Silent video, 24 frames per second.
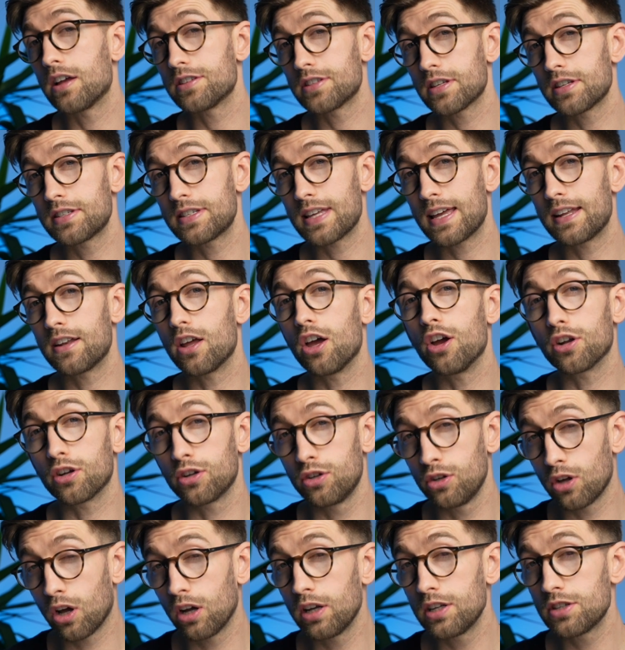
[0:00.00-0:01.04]
As I said,
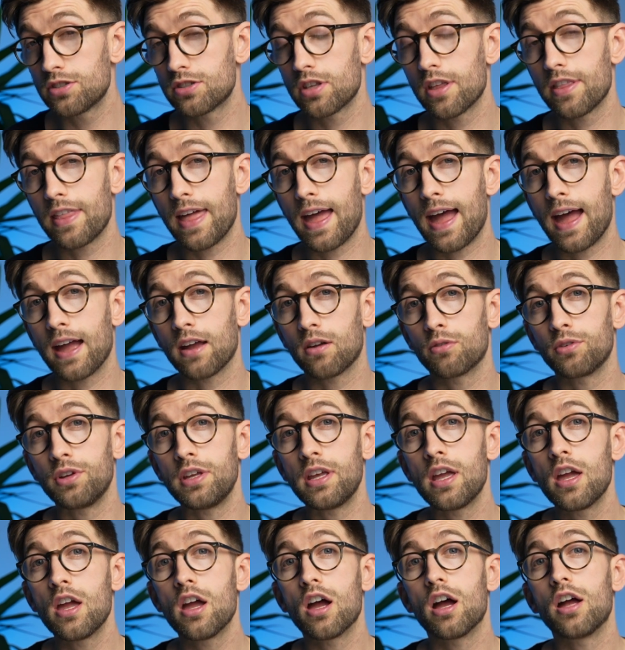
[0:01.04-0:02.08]
acknowledge that they're
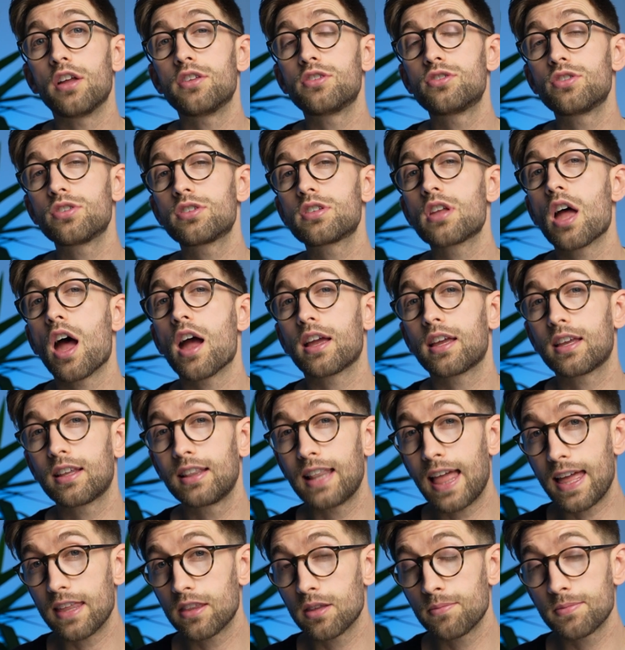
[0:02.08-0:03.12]
angry and just
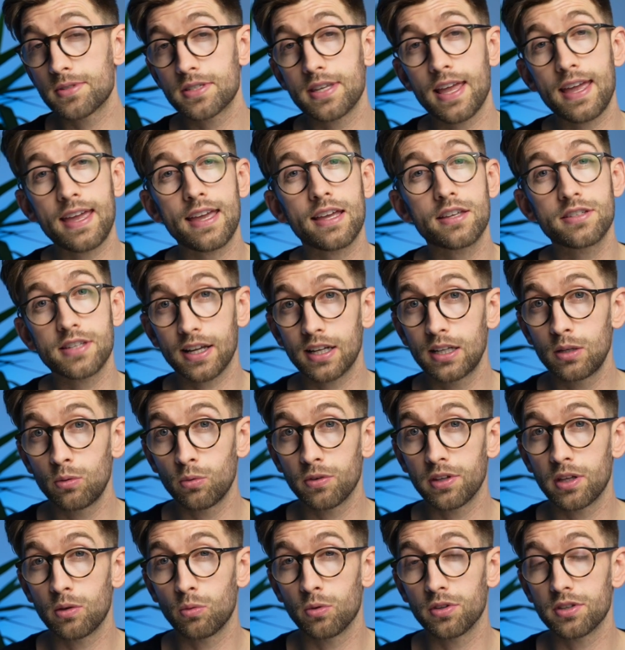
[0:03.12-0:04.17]
let them say exactly
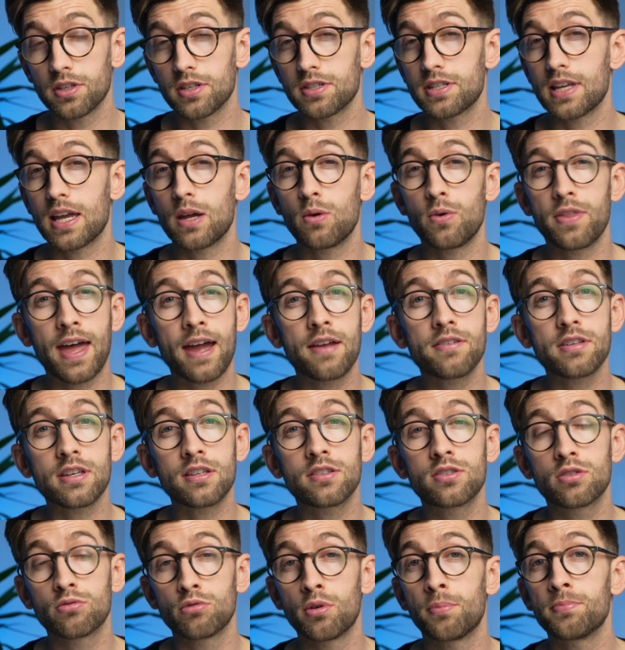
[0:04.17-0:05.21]
what they want to say without
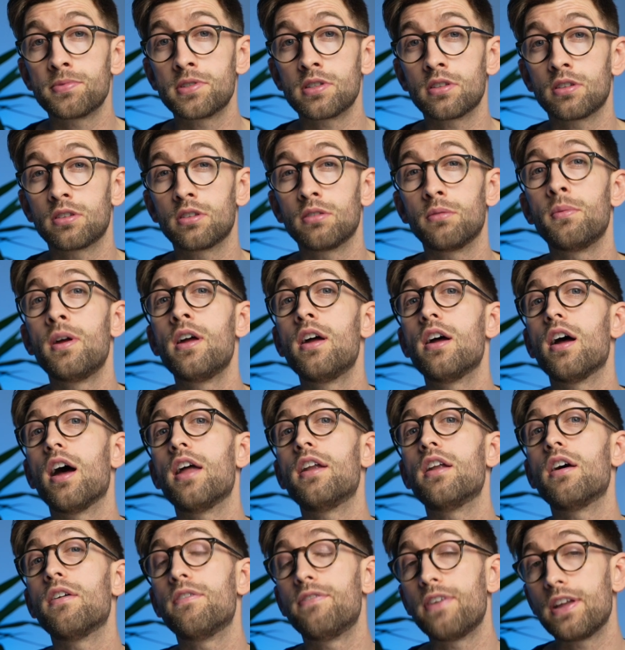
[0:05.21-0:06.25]
interrupting them
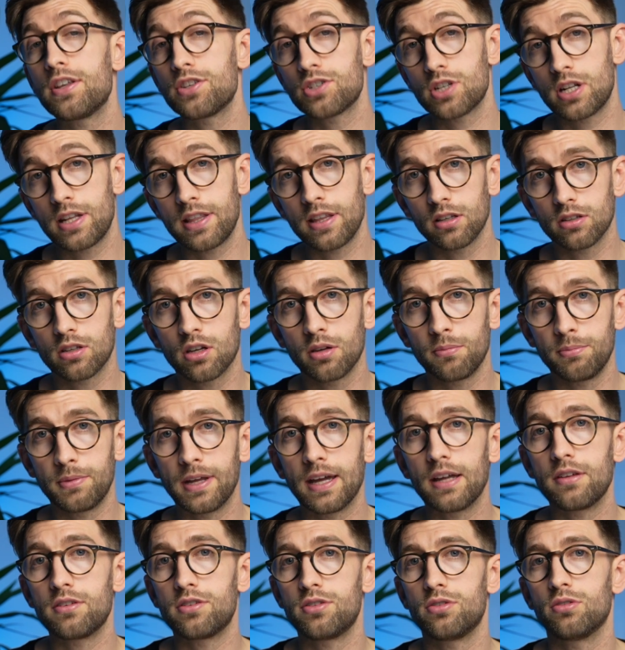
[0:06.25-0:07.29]
and eventually they'll come
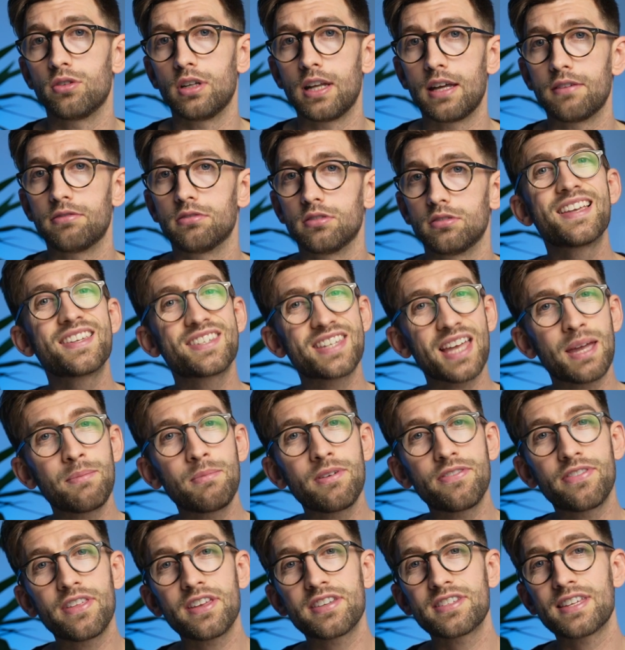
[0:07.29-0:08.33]
down to your level. Same
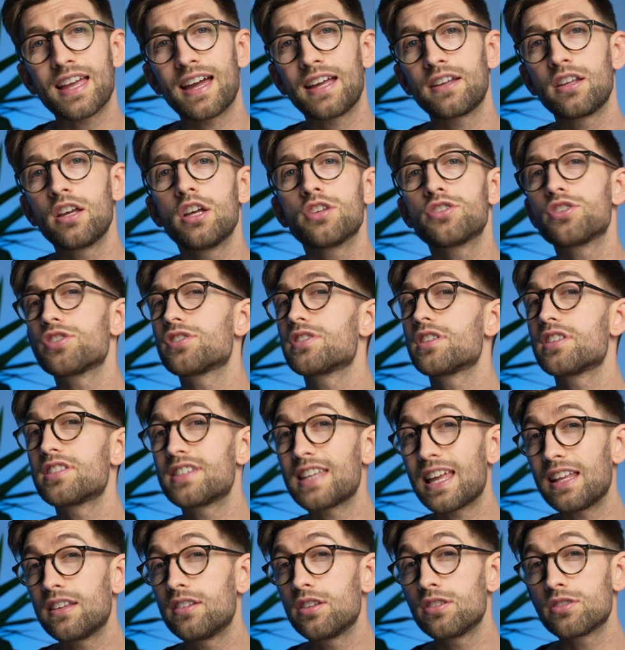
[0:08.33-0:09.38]
if they're sad, just a
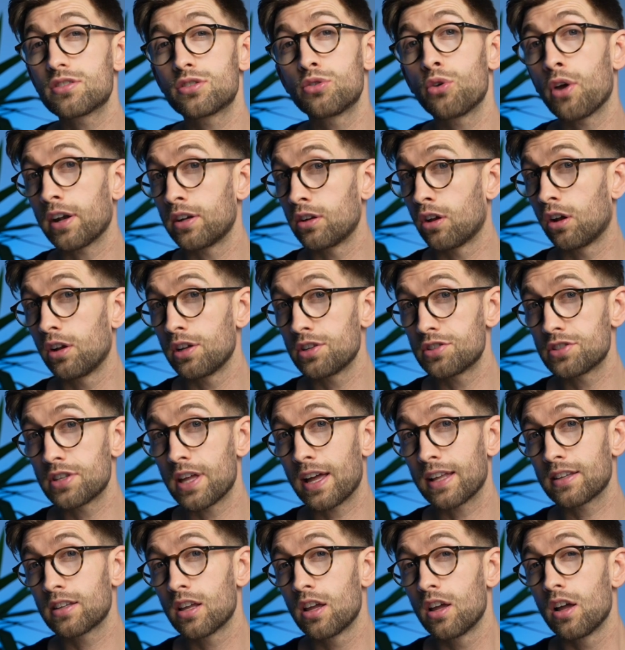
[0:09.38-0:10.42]
sentence to acknowledge
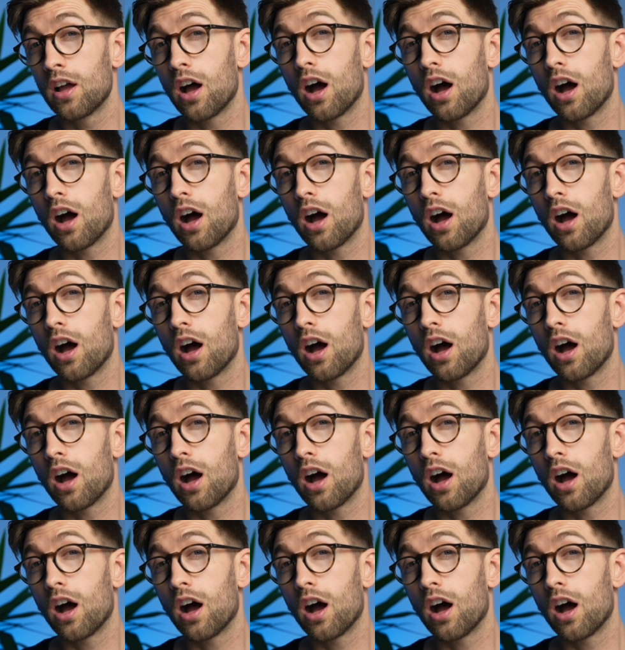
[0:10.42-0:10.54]
that.